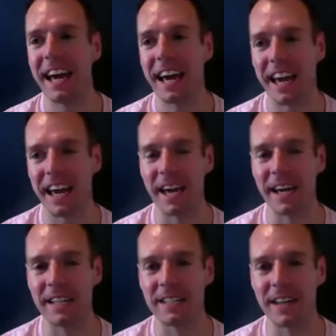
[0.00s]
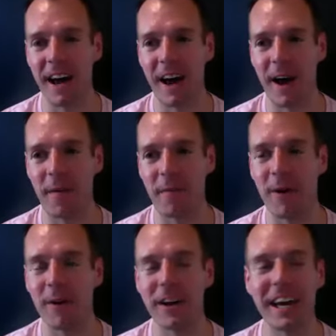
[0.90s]
And
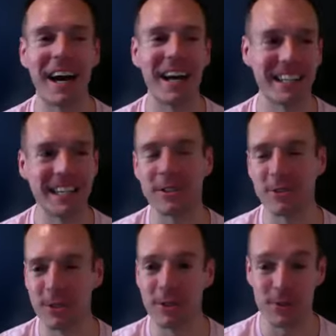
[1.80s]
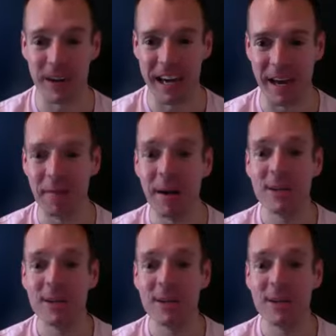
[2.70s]
I need to introduce who I am.